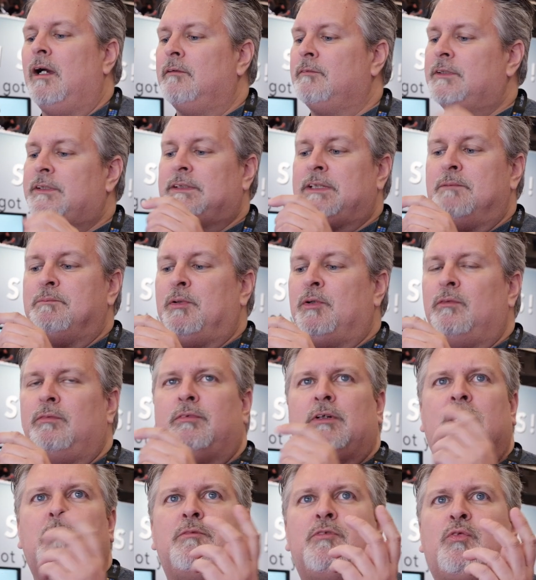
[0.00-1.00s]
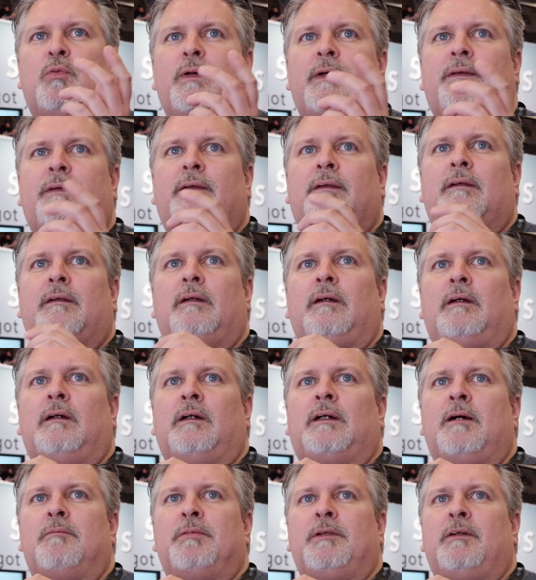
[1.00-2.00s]
Simple, comes with
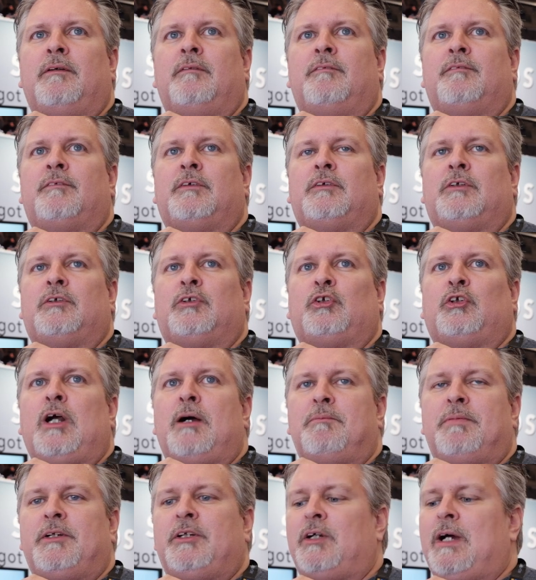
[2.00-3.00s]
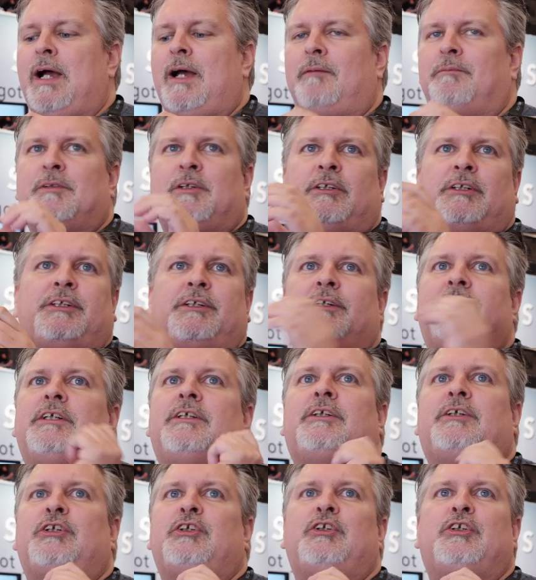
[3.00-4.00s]
a couple of drop-in diopters. You
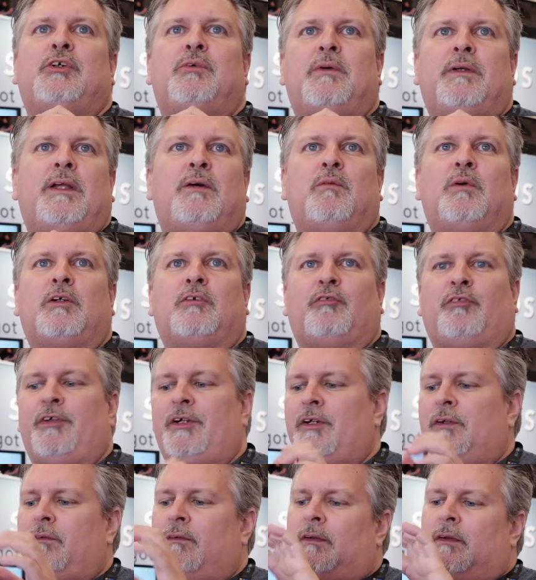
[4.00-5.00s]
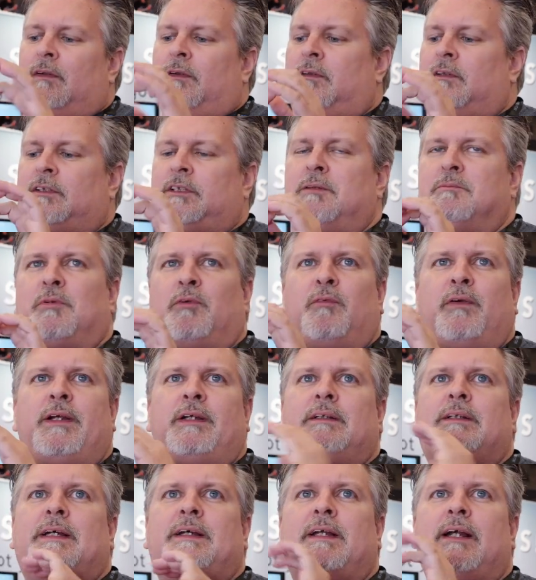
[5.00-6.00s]
just choose the one that works for you. Simple
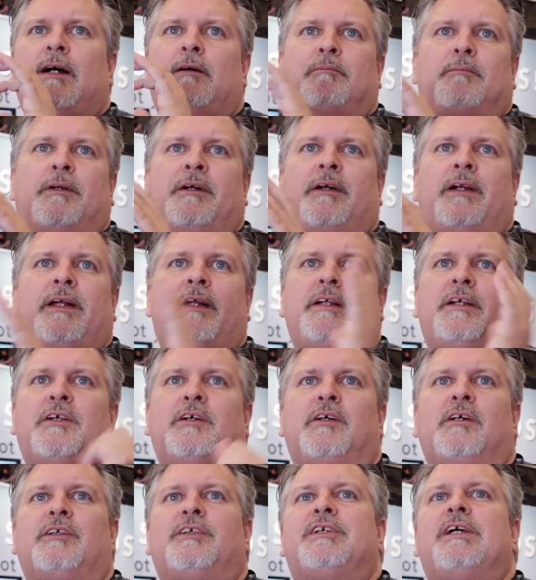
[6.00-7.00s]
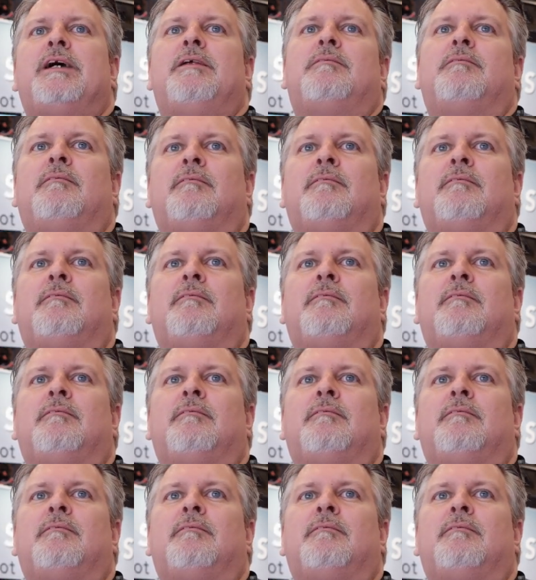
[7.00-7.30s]
ring, take it out, put it in, and you're all set.